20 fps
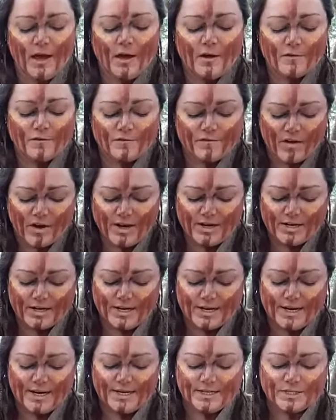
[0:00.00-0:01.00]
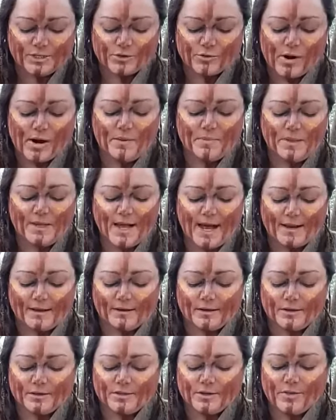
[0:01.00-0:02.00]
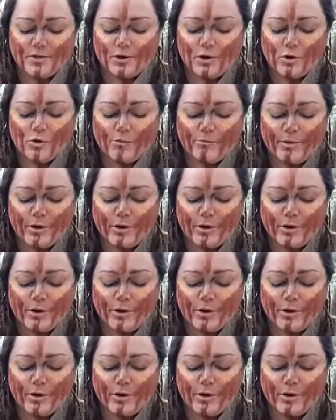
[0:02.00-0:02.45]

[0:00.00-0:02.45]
Finally, he scraped the antlers and the long